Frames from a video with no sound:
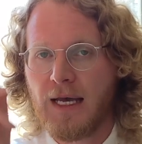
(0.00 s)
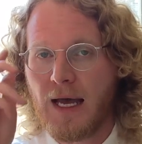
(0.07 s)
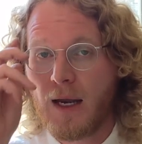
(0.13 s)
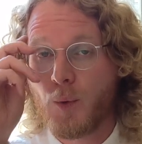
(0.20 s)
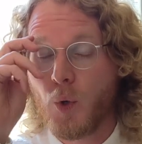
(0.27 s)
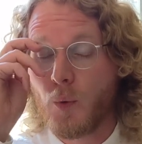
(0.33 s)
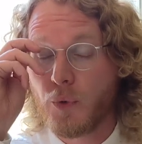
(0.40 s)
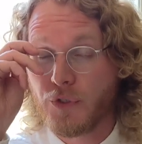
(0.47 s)

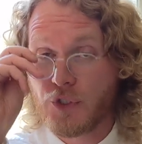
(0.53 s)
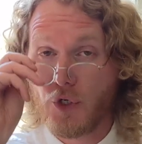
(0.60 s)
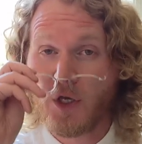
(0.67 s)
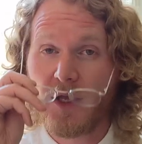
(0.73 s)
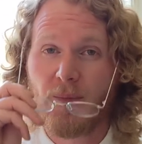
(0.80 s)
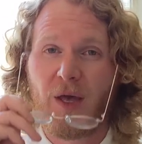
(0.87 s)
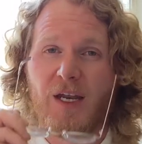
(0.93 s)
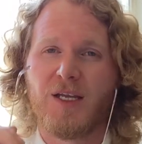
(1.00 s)
And what we're
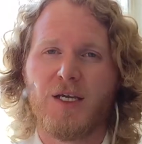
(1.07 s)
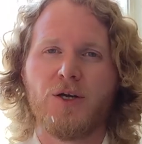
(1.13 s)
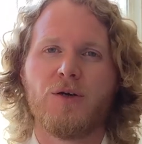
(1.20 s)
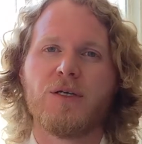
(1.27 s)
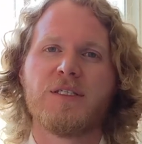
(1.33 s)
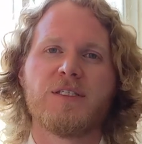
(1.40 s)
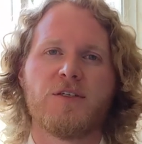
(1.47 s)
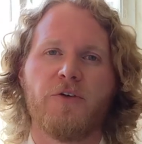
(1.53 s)
talking about here
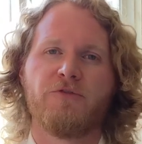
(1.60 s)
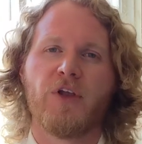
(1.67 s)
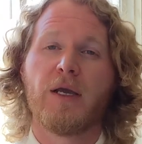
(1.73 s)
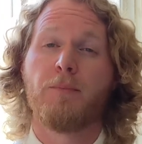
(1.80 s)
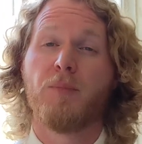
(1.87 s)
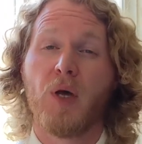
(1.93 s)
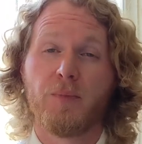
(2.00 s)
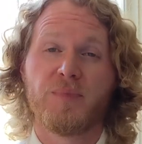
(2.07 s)
is stuff
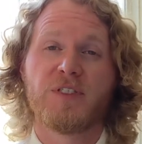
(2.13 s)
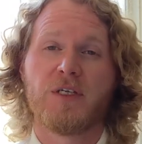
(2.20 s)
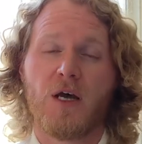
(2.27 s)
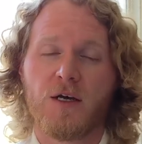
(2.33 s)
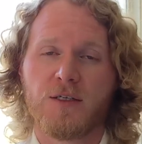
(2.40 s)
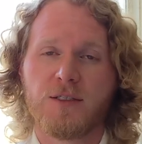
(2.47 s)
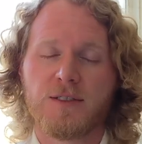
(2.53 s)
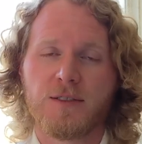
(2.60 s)
like bump
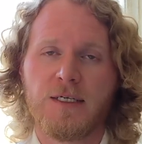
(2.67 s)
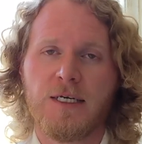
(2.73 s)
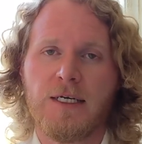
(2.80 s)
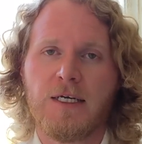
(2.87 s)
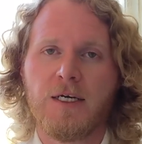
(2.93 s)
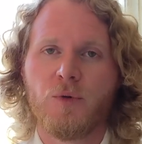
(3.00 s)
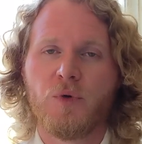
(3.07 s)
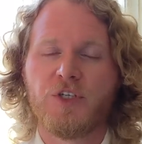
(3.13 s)
stocks,
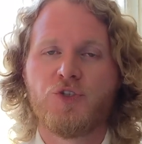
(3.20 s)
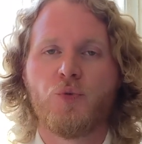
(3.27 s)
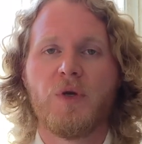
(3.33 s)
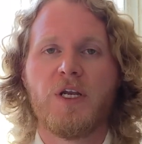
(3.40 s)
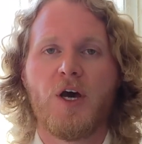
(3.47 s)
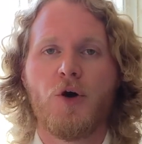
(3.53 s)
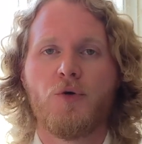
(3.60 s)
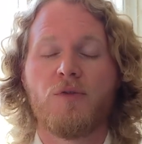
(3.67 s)
which we
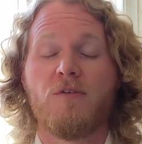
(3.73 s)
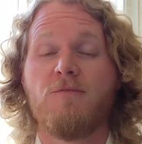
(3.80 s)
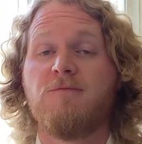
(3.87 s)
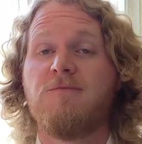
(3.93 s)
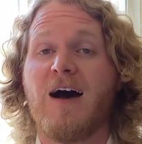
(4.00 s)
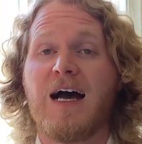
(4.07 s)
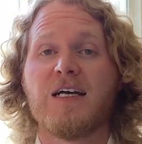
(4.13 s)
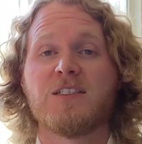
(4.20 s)
know the
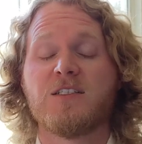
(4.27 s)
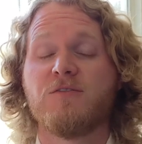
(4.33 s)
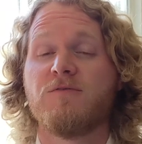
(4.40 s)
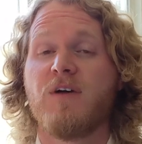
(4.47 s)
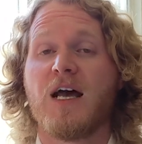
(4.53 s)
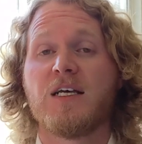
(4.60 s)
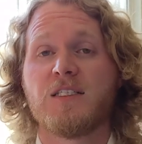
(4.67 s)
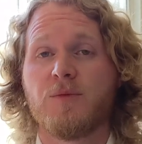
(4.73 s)
vast,
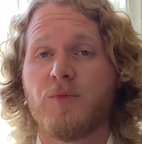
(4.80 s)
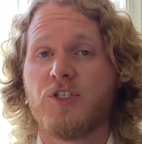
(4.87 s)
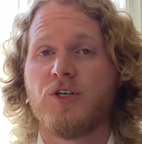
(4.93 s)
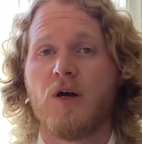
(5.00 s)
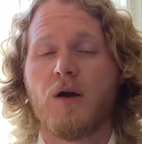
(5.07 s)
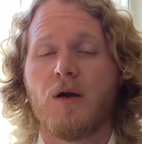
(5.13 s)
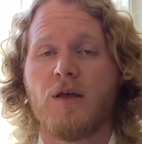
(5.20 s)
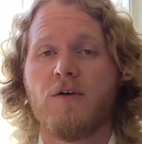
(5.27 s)
vast
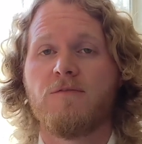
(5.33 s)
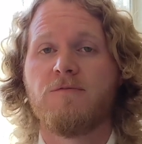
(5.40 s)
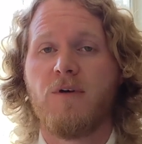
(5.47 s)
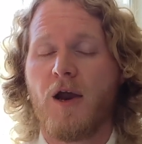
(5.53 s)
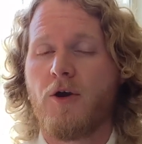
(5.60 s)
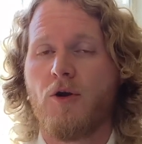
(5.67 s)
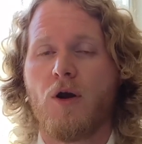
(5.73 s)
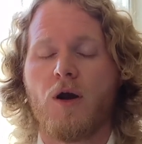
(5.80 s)
majority of
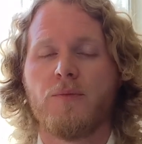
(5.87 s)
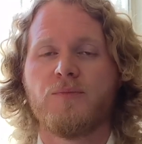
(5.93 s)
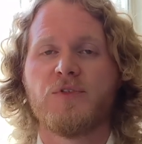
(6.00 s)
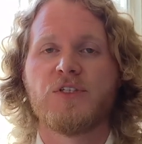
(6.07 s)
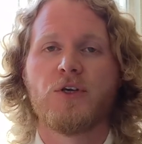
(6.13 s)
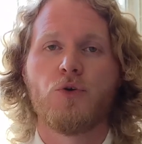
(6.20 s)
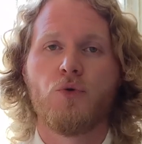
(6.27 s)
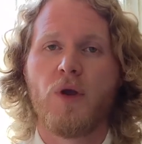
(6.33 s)

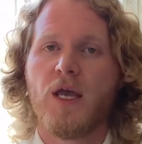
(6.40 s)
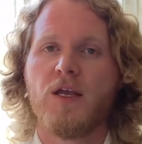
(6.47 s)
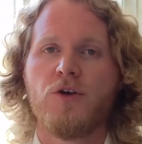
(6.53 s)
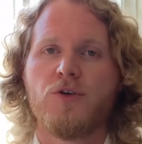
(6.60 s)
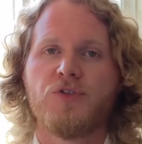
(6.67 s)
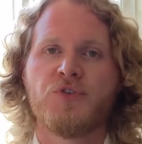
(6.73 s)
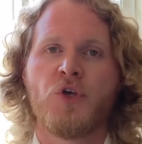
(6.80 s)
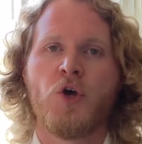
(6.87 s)
firearms
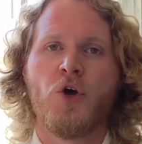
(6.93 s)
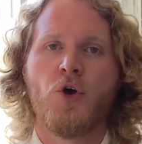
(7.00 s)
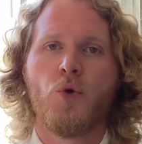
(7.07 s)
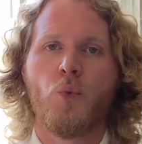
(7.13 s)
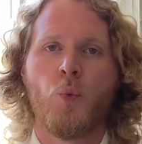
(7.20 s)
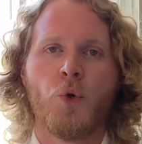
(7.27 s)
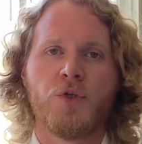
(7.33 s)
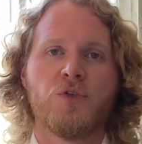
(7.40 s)
creators
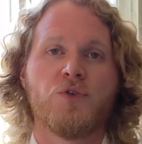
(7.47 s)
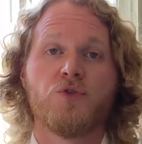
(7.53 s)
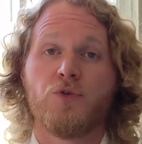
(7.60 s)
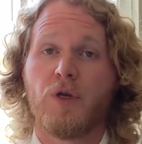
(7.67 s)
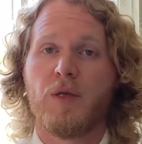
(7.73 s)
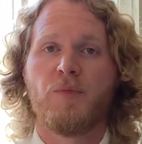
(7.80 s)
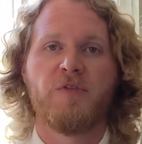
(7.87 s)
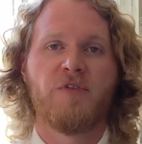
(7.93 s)
wouldn't
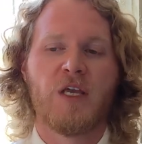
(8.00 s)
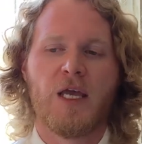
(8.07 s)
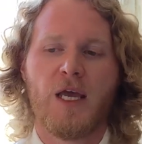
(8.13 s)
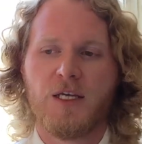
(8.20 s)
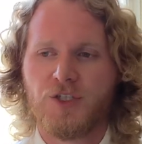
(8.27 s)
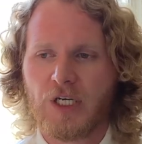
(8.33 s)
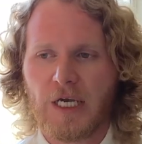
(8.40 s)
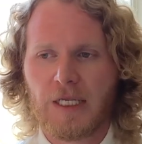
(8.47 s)
dream of
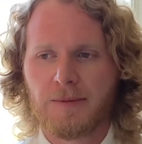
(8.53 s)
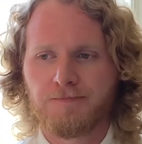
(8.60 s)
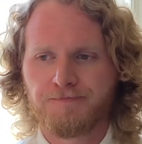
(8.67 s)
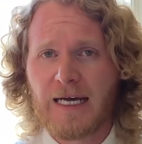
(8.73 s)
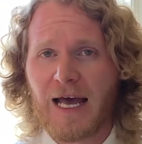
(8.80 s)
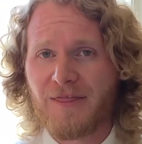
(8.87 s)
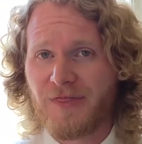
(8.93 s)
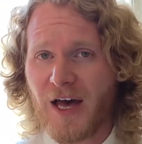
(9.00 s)
engaging in.
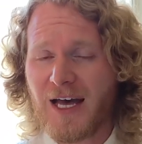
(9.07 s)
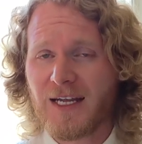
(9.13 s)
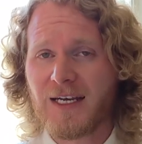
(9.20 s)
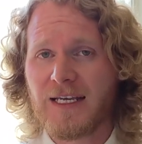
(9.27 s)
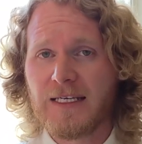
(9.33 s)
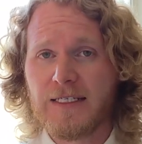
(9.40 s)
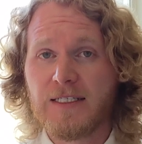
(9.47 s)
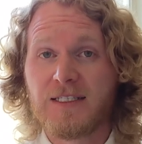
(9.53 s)
And that
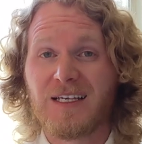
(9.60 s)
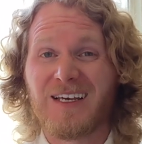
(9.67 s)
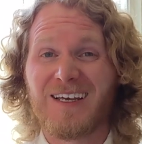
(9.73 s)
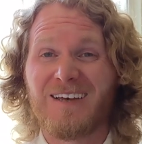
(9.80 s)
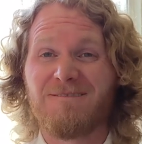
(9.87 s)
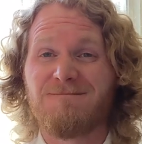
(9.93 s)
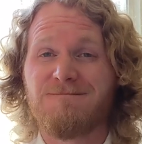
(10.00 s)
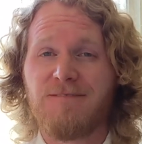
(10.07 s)
is
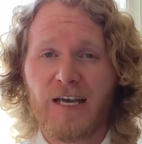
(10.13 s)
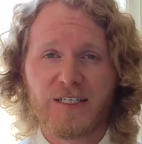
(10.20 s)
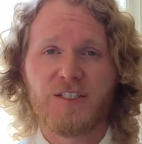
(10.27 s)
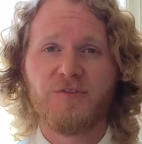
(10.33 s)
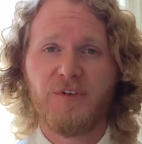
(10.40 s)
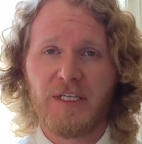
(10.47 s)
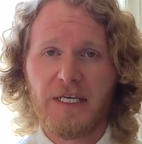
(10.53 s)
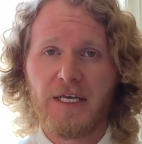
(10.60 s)

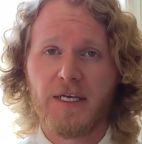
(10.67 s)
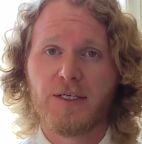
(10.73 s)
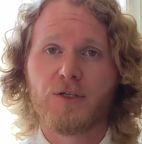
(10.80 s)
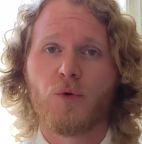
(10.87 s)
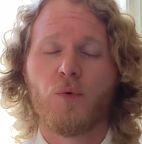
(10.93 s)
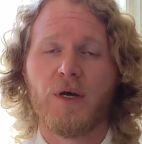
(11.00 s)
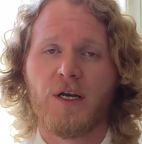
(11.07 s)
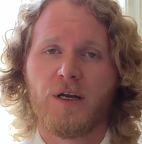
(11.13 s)
effectively it
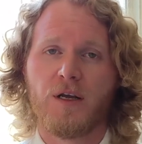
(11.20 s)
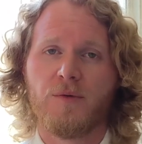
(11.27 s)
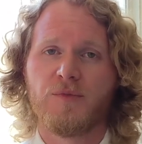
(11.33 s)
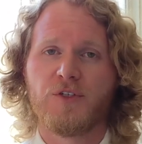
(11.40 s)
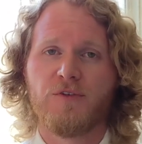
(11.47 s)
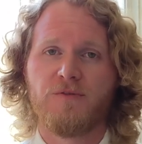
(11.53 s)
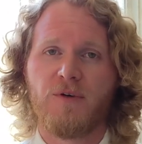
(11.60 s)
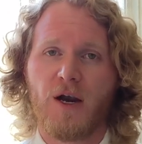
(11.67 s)
when it
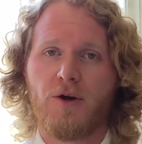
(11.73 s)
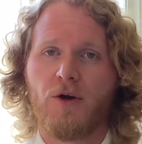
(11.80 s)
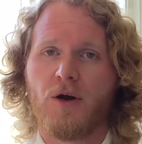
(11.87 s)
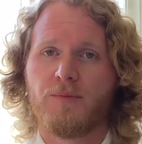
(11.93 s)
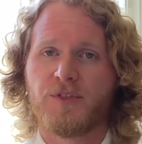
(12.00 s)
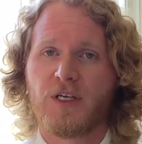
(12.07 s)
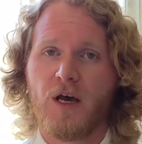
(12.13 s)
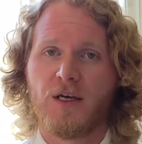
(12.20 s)
comes to
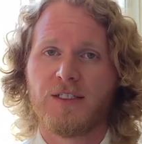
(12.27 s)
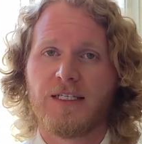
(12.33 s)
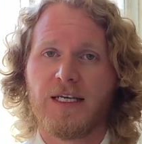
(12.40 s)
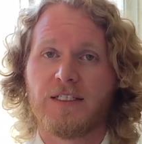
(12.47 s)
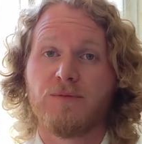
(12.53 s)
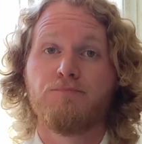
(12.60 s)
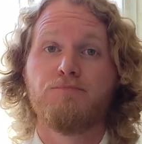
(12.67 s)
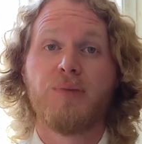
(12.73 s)
firearms
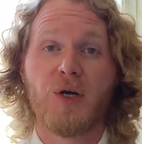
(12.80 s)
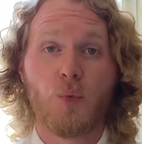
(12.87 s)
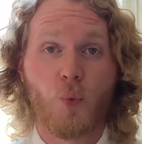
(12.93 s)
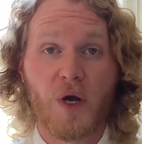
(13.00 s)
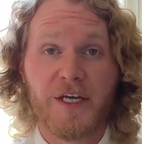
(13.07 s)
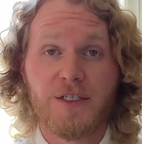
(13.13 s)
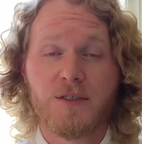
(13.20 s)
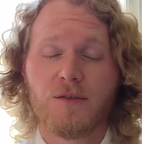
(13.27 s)
content. But
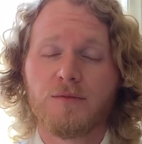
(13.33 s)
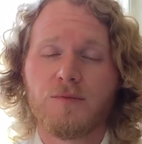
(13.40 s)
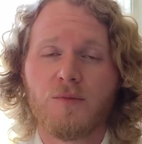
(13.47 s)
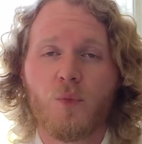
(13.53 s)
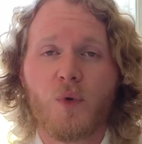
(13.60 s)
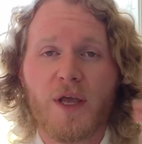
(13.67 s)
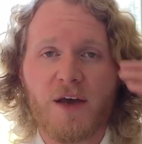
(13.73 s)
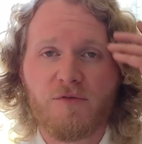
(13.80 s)
wait,
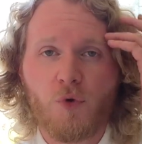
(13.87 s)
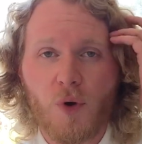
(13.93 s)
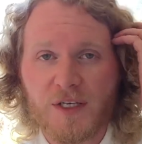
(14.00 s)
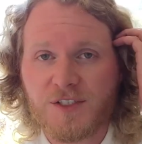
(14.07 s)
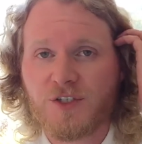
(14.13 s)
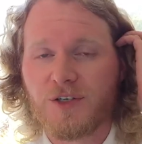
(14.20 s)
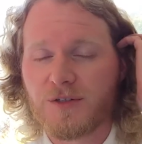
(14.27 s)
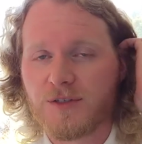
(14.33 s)
we have
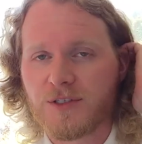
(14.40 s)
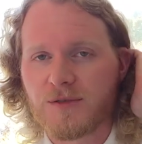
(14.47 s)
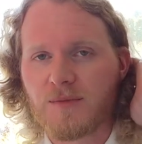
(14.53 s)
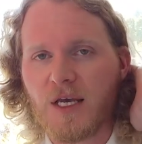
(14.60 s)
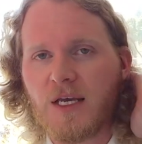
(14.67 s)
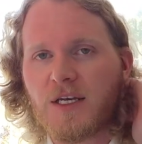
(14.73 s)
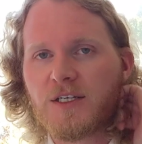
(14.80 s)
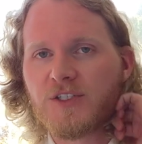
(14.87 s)
questions.
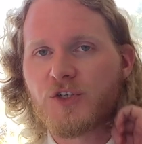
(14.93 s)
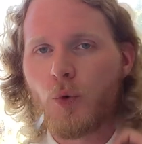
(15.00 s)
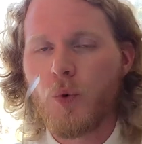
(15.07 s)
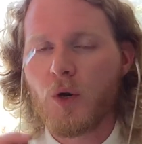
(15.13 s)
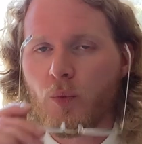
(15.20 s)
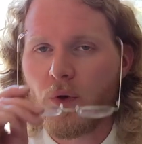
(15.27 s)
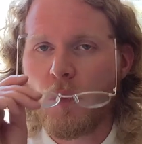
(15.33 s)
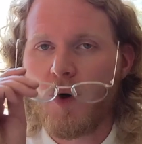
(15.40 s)
So
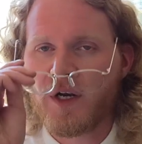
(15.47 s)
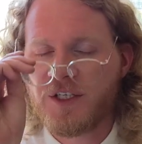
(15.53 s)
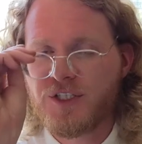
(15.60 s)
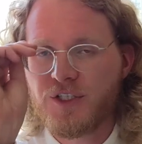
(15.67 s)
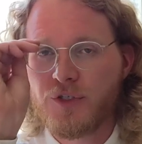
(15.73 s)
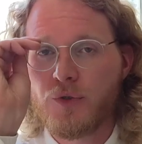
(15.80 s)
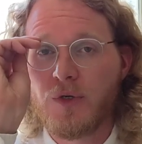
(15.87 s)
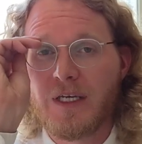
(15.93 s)
what we want to
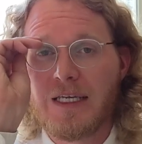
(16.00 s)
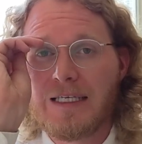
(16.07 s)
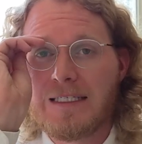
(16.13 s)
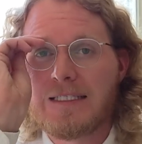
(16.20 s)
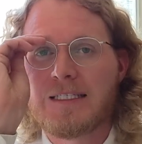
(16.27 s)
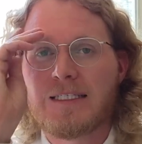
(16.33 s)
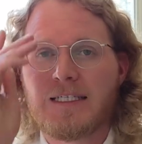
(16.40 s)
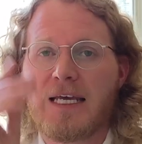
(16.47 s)
do
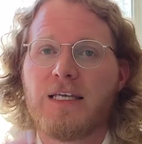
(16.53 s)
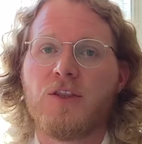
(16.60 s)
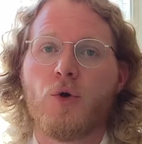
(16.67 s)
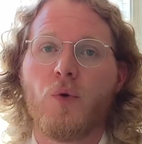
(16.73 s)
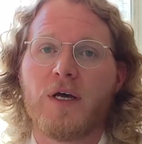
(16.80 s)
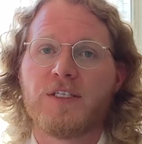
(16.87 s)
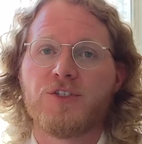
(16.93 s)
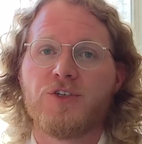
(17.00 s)
is take the
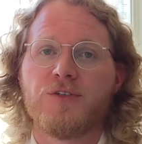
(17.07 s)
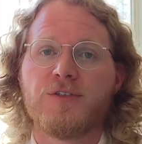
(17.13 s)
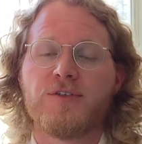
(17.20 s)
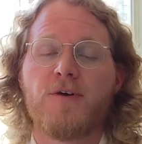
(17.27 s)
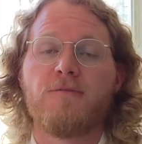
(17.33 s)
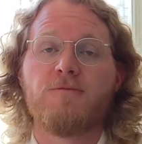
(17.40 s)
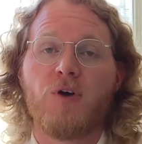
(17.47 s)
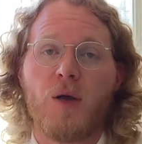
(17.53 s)
questions
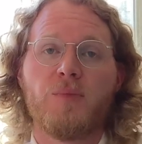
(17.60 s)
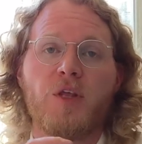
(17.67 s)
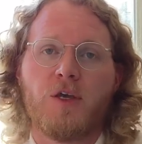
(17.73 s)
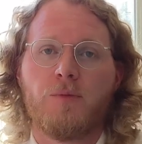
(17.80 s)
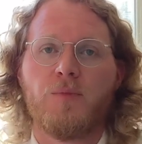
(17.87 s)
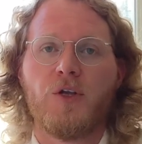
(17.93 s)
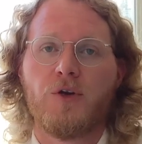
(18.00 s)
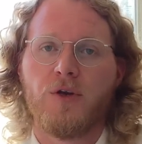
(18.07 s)
from the
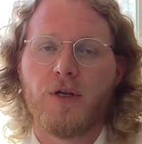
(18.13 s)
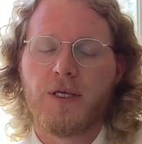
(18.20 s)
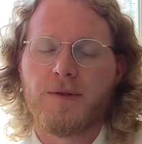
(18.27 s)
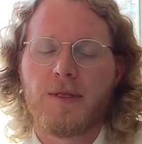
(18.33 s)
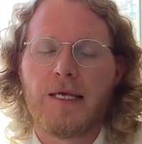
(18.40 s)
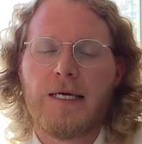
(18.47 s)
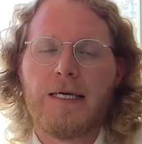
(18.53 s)
community.